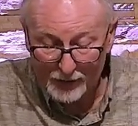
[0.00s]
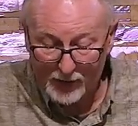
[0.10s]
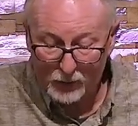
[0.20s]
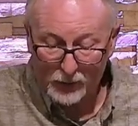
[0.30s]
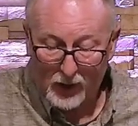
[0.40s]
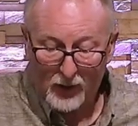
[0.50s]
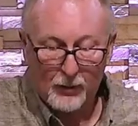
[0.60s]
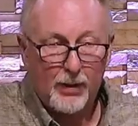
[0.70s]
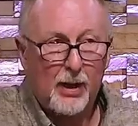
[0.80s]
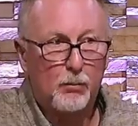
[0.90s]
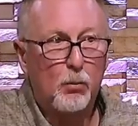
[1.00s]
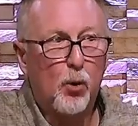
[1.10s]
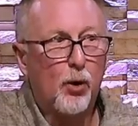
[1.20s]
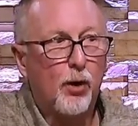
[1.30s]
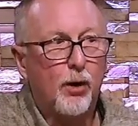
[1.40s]
they will talk about
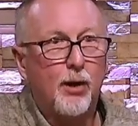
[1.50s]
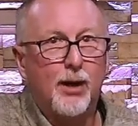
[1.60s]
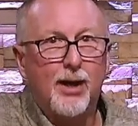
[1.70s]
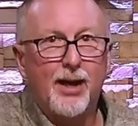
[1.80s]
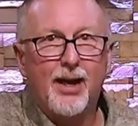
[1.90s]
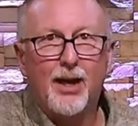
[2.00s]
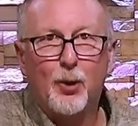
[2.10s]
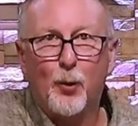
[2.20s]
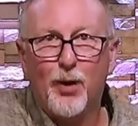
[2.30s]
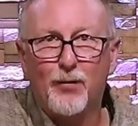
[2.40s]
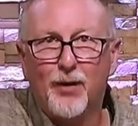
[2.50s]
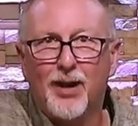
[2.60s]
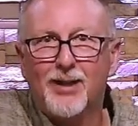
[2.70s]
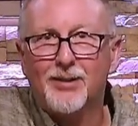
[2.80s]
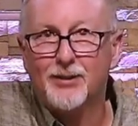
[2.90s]
moral
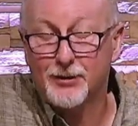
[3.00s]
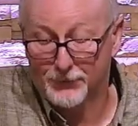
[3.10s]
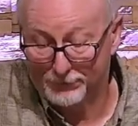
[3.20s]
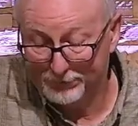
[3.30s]
equivalence.